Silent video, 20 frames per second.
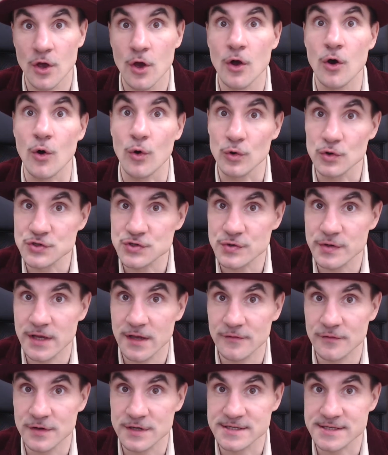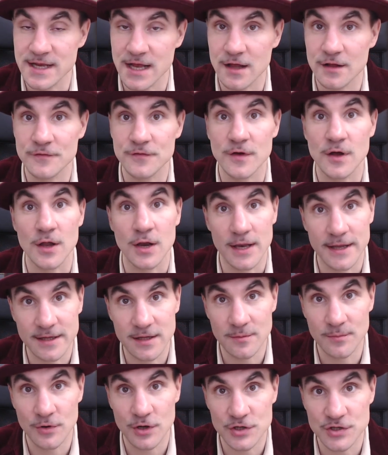Also give yourself a little
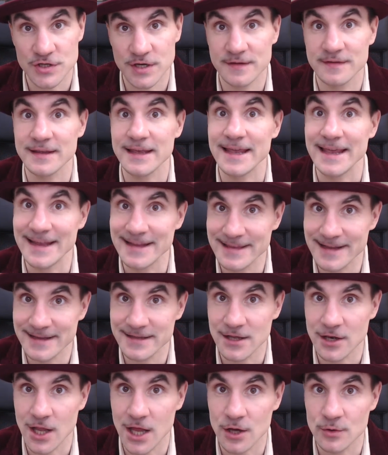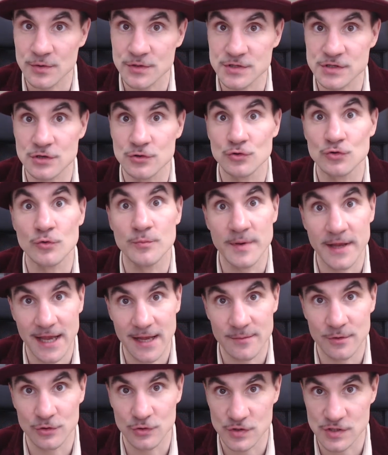budget in that allowance to be
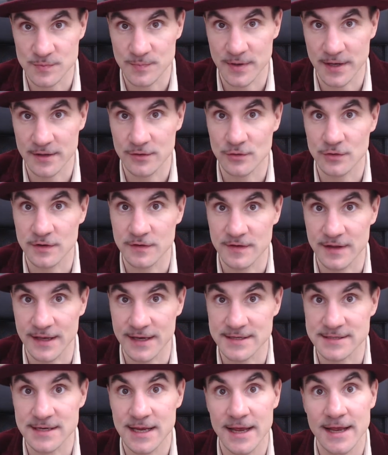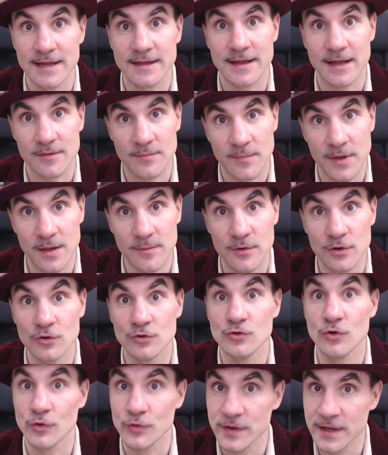able to spend on the things that maybe you
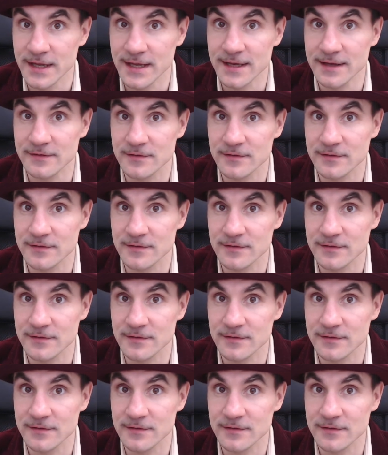don't need,